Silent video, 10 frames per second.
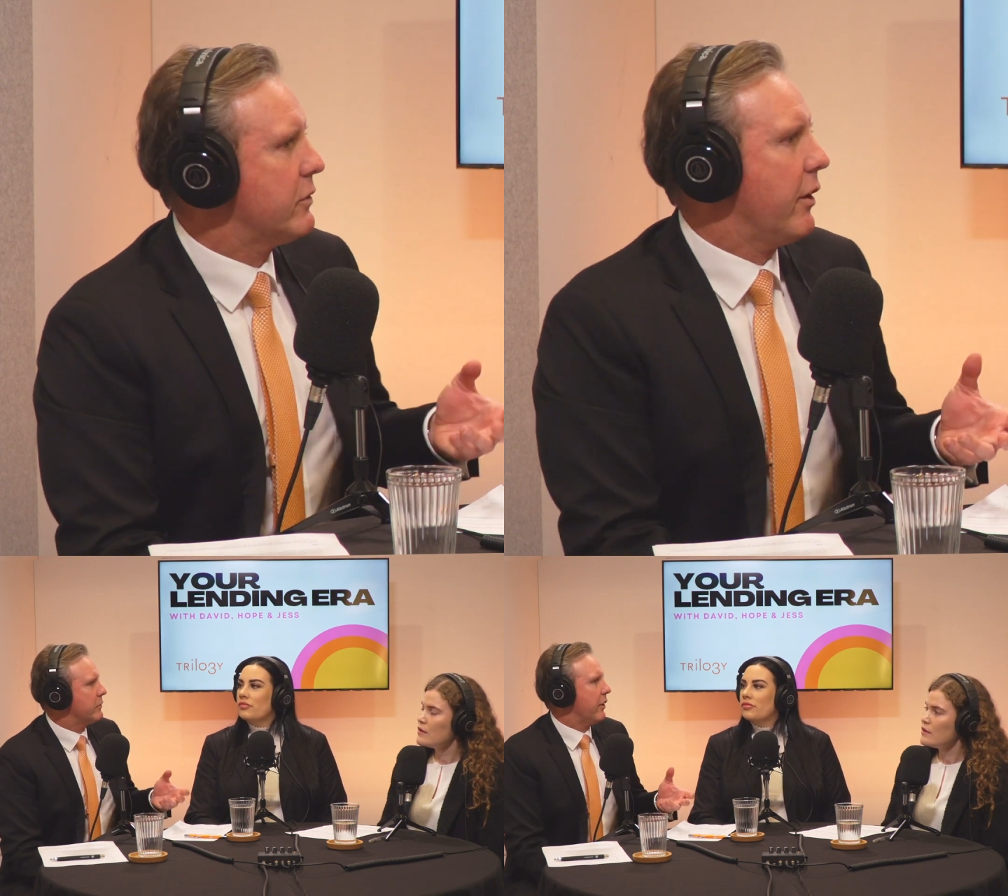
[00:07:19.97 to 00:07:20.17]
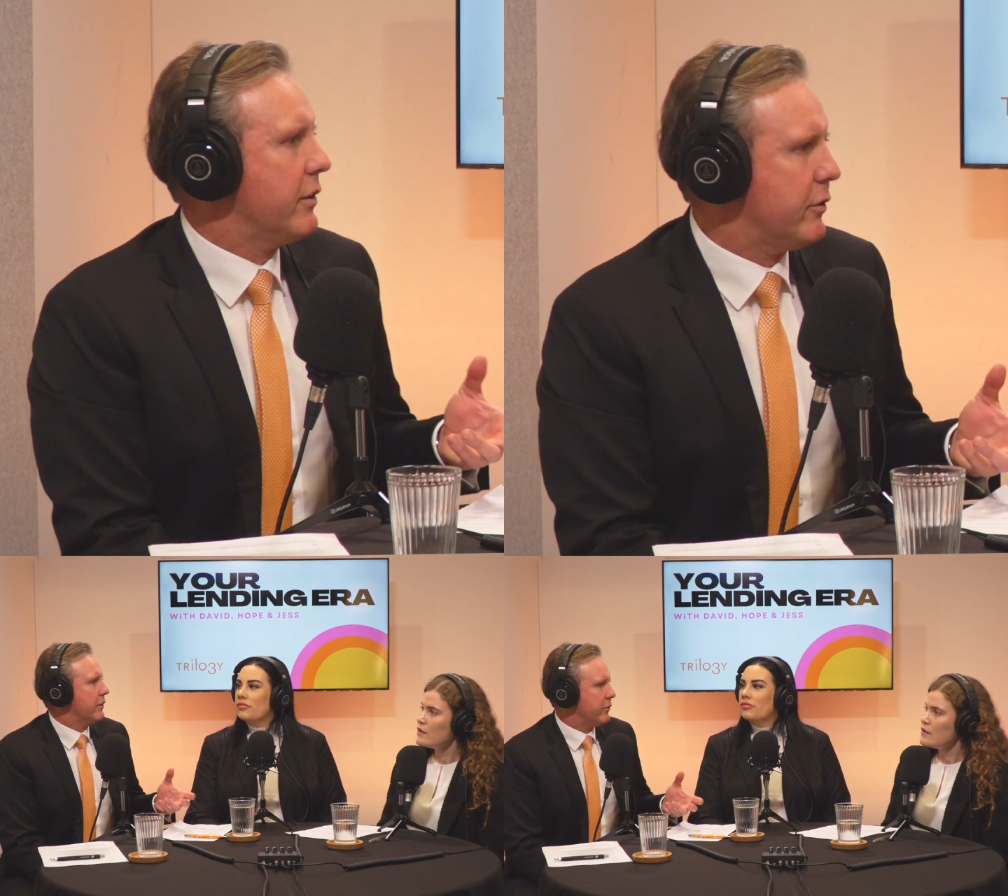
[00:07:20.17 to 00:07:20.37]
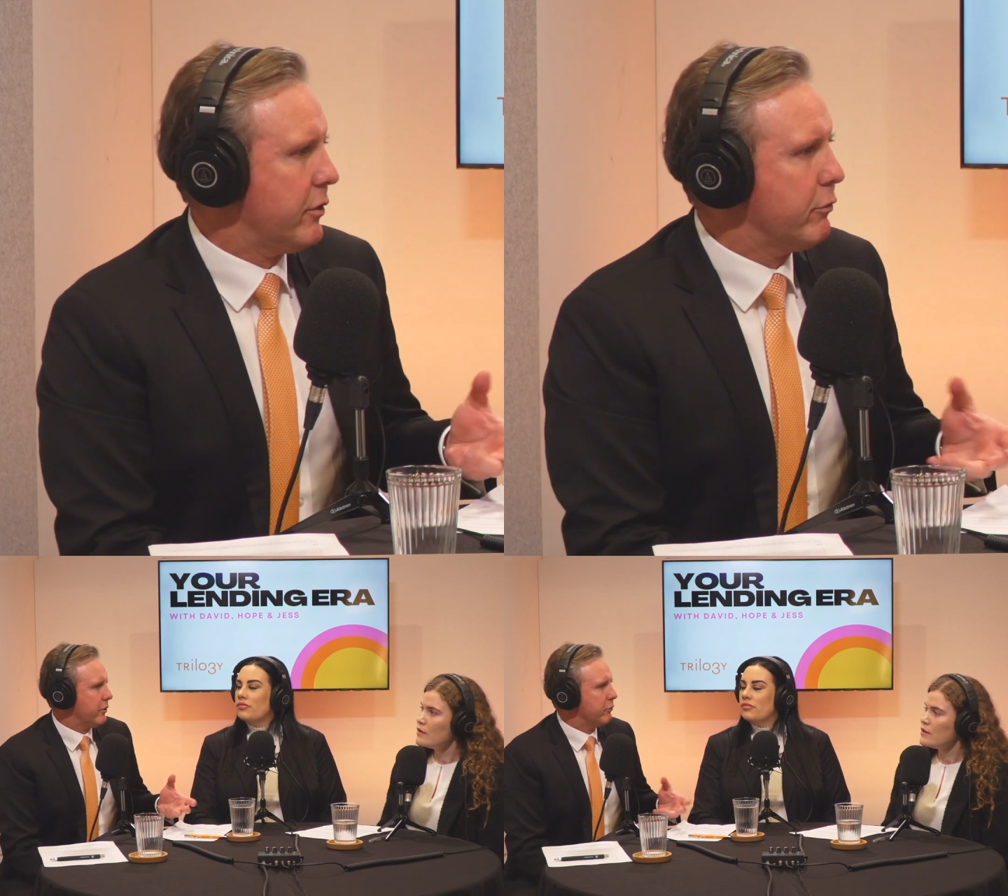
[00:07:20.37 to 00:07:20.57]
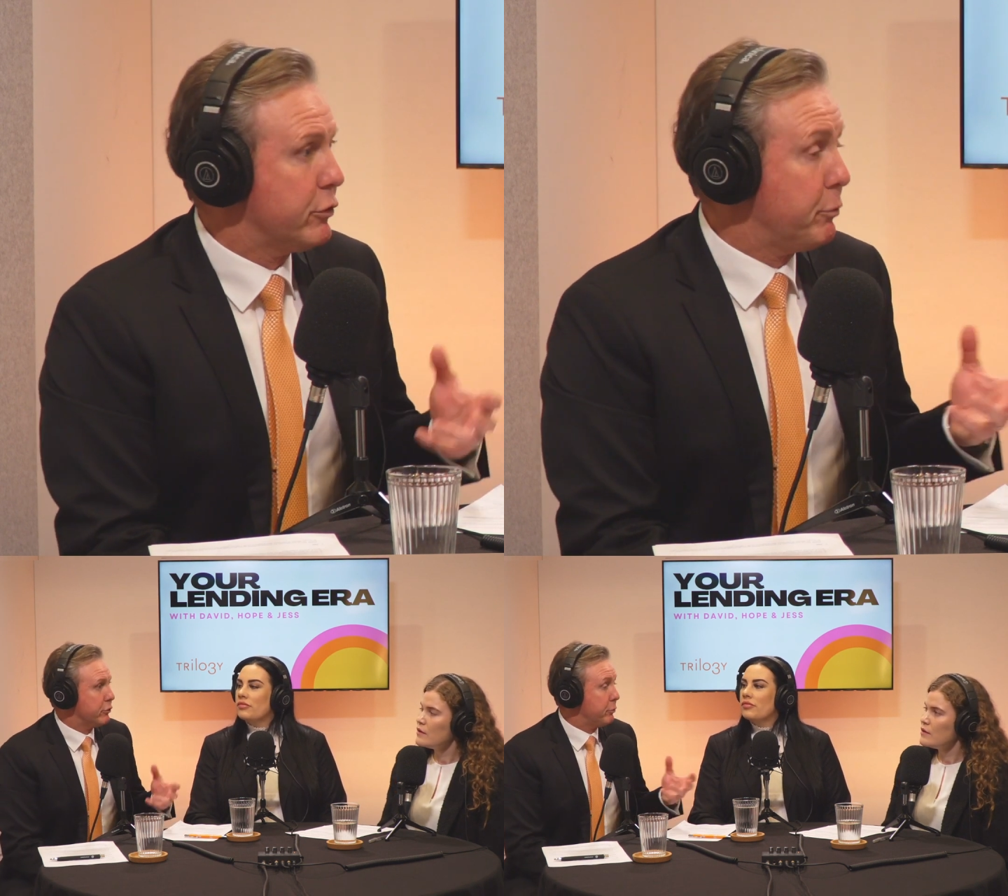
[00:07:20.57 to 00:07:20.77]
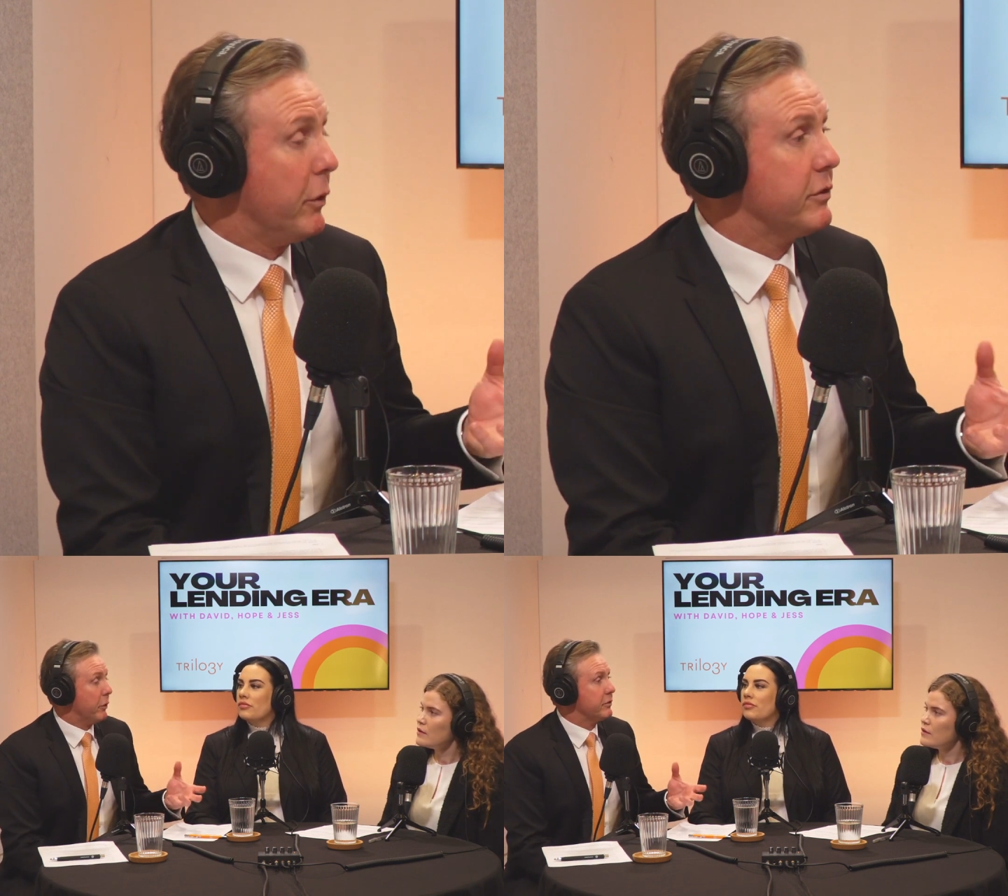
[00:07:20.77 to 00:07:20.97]
going to do
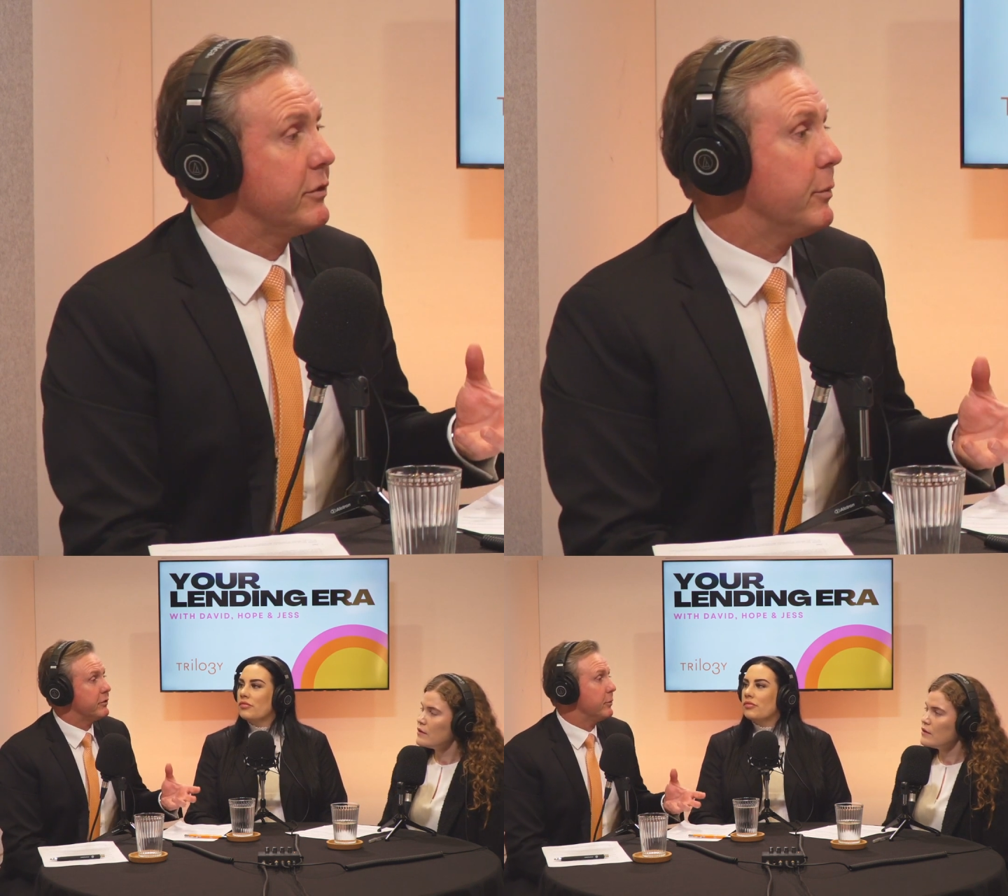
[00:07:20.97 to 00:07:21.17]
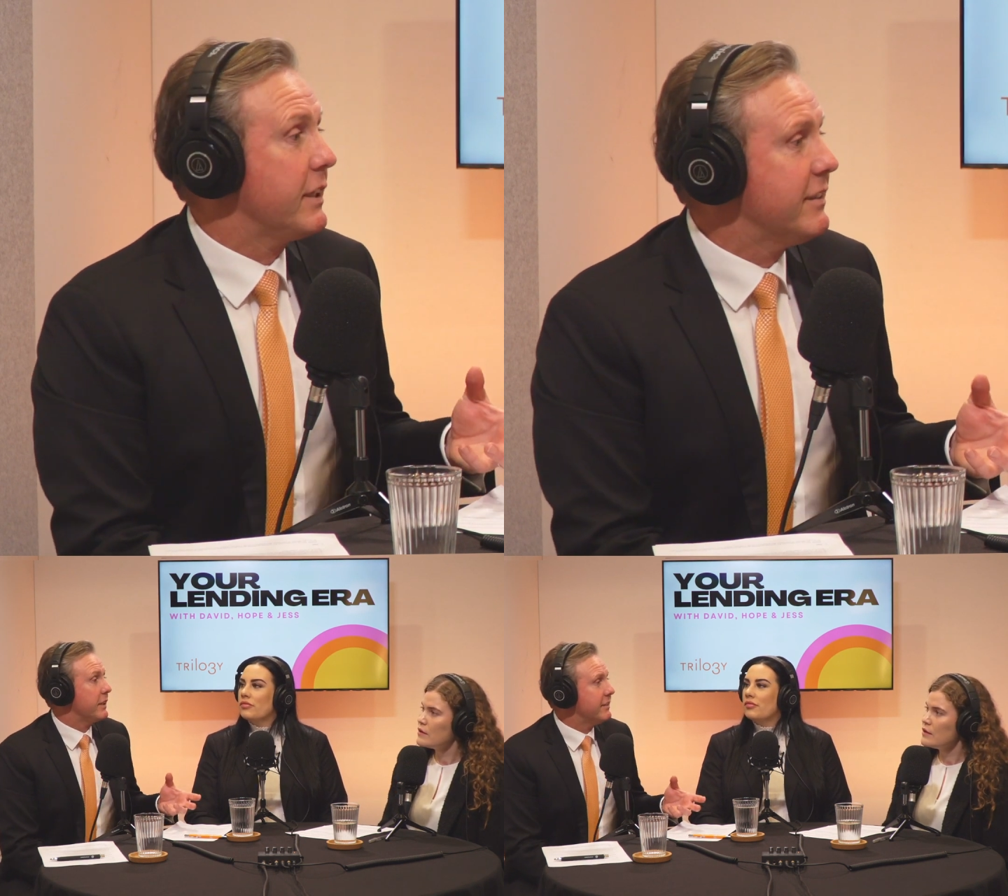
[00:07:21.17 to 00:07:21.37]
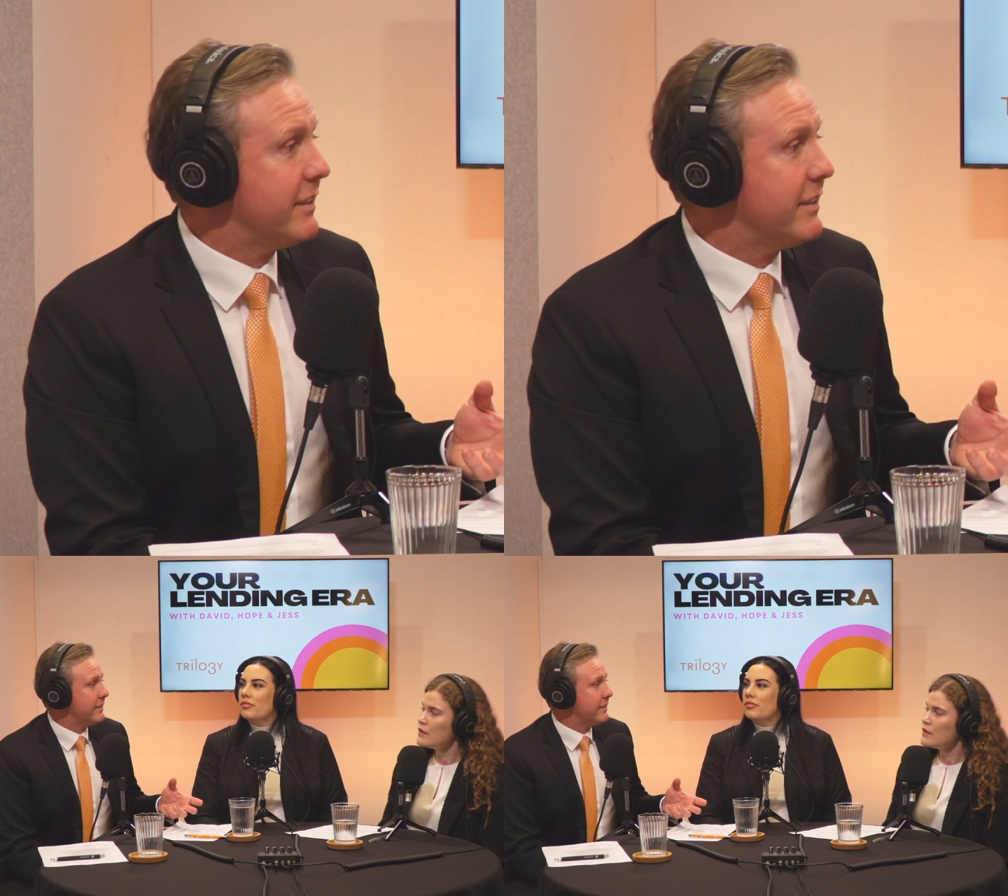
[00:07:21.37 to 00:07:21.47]
responsibly